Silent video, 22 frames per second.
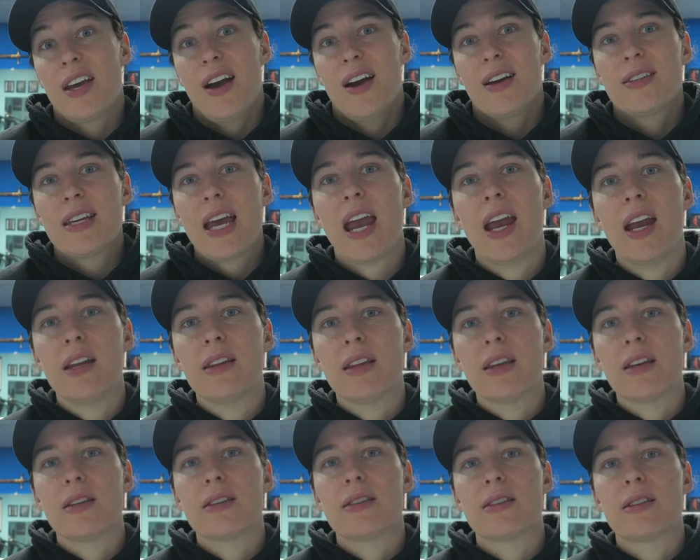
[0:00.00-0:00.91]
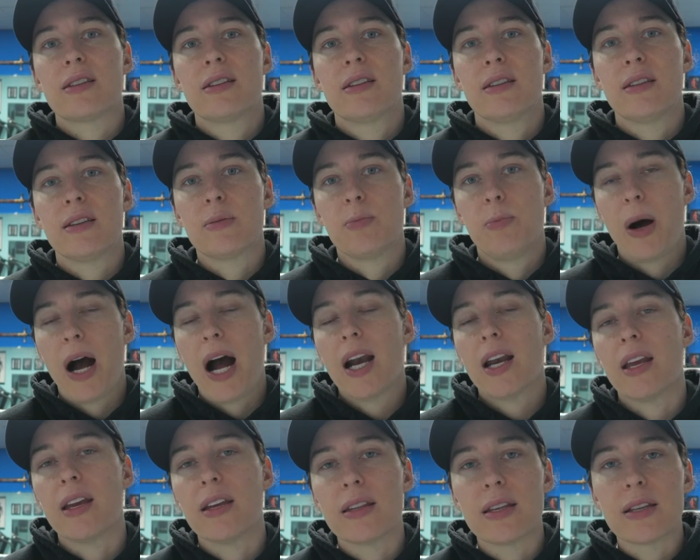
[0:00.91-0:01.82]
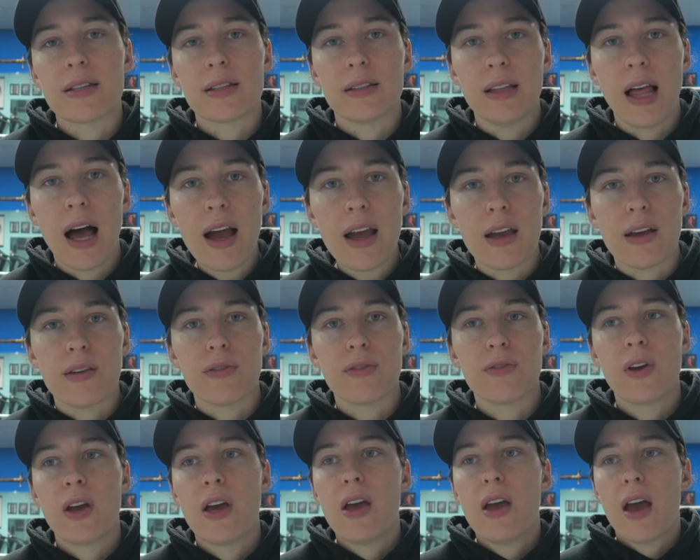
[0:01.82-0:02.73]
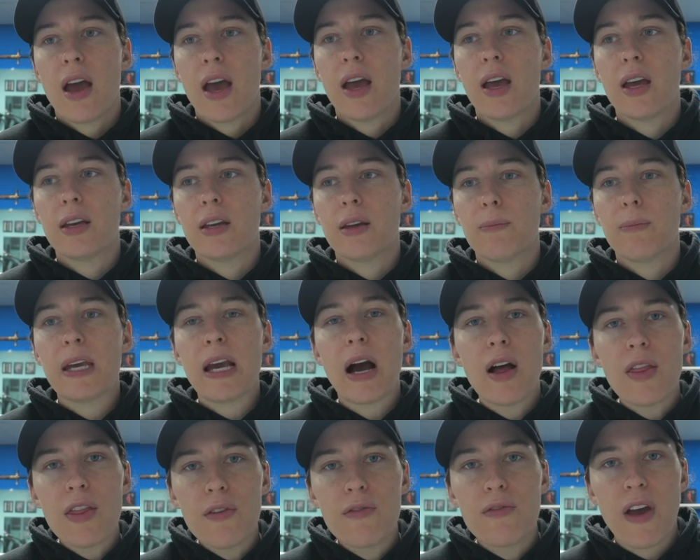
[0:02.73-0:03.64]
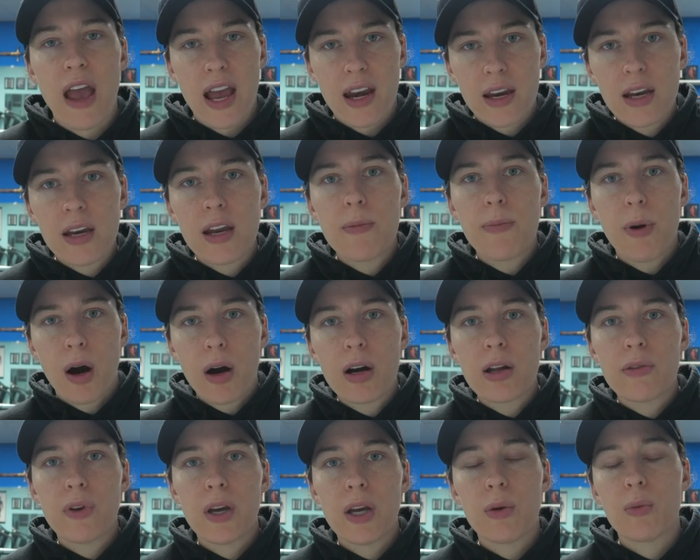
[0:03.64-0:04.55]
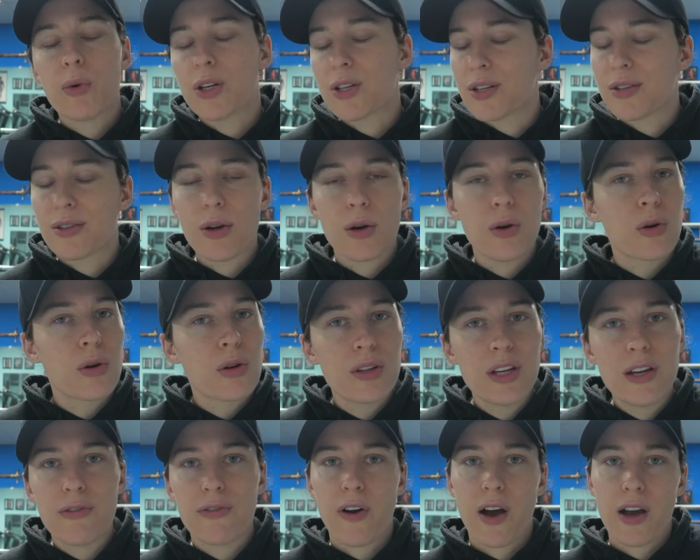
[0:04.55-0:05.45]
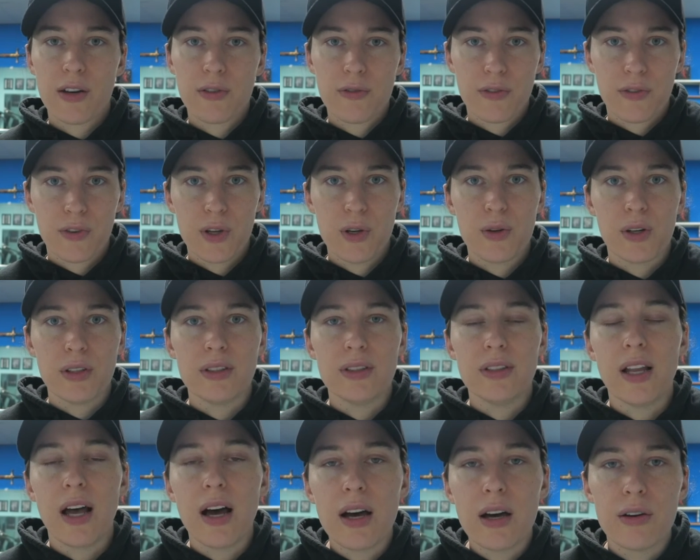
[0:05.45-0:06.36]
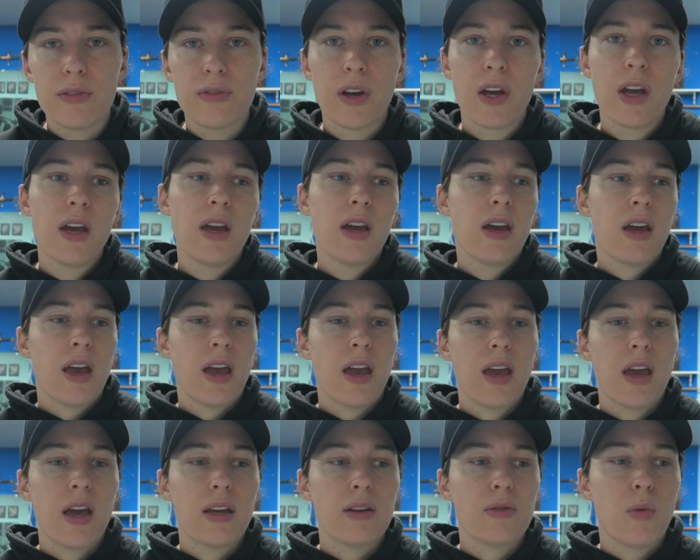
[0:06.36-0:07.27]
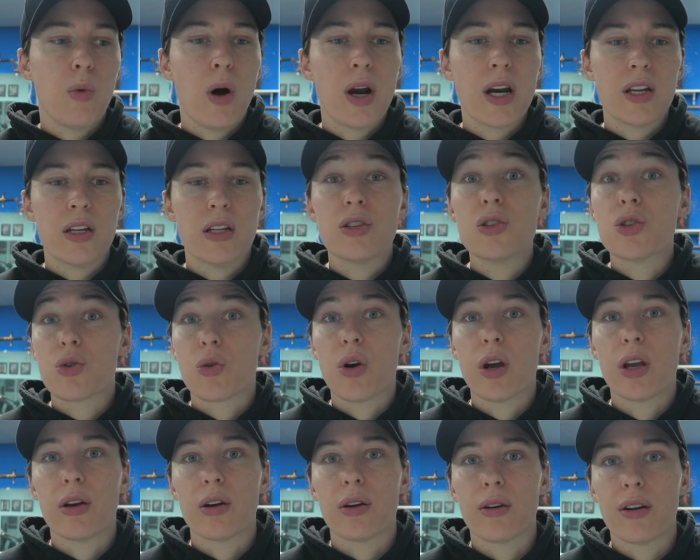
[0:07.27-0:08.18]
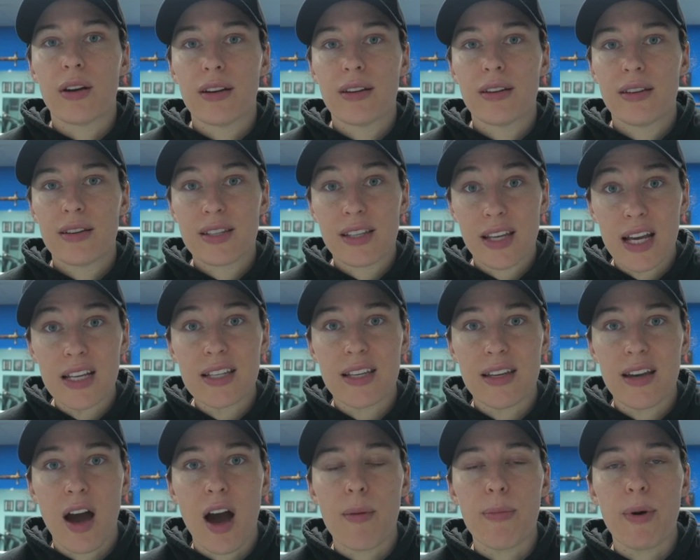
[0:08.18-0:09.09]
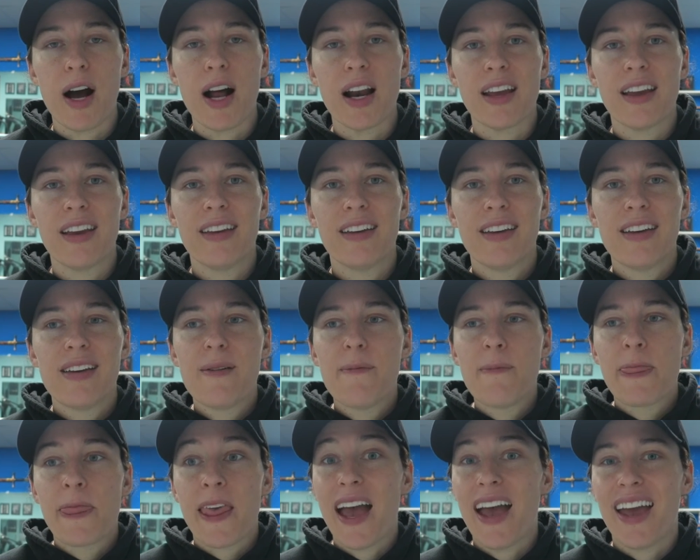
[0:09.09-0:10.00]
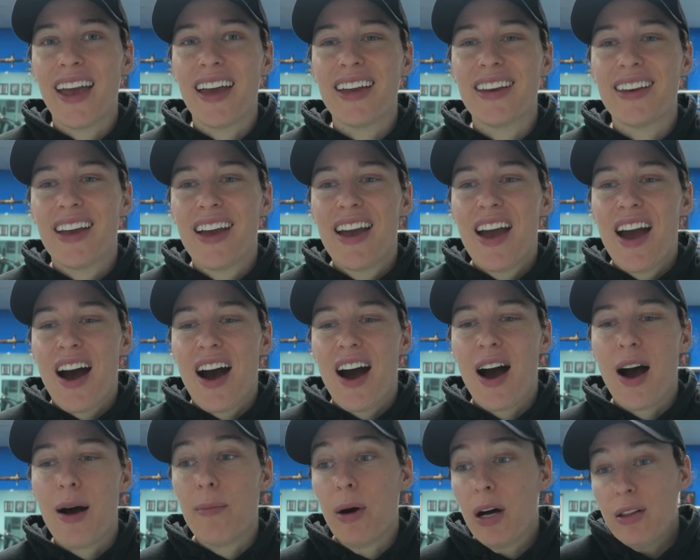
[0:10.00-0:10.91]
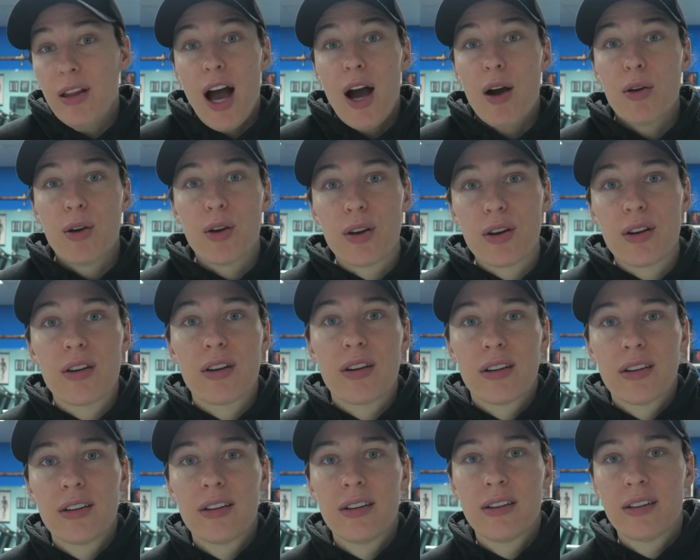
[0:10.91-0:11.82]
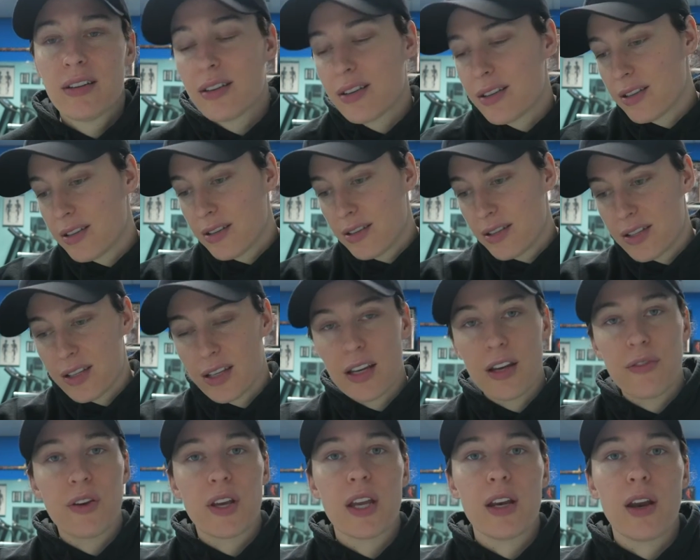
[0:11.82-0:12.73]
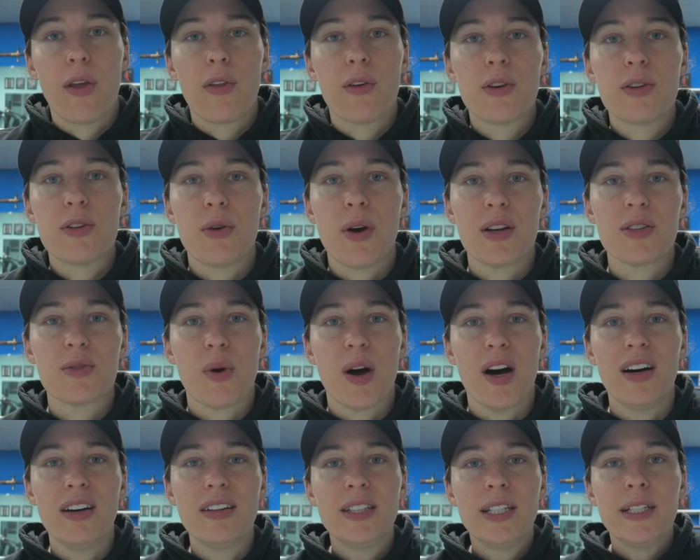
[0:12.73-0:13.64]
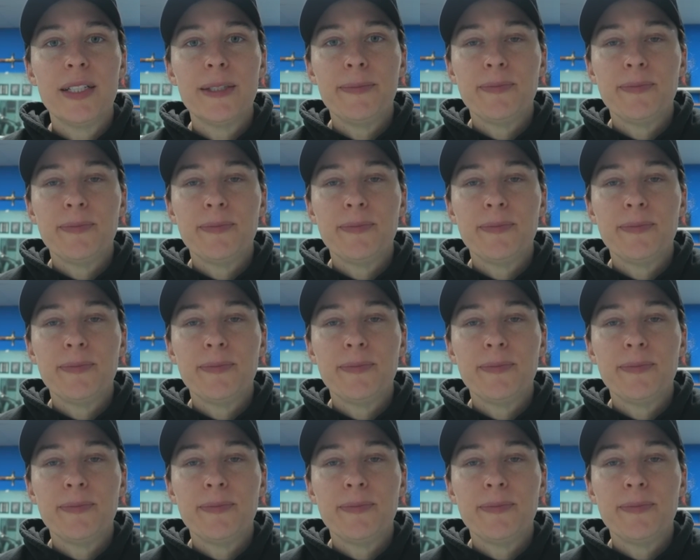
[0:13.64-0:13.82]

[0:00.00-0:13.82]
attain this body and this life. And beyond the vanity part of it, which is totally fine for you to love and want to enjoy your sexy hot body, and allow your significant other to as well,